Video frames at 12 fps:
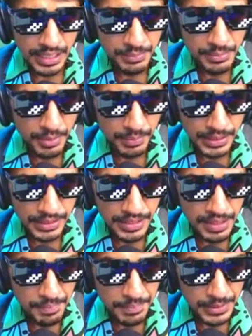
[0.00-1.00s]
and probably the
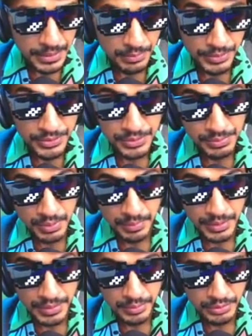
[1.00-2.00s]
company, which is
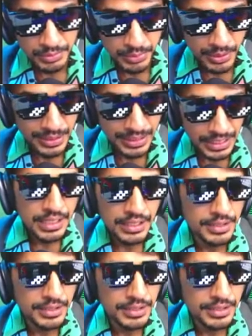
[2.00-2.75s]
probably the most important thing.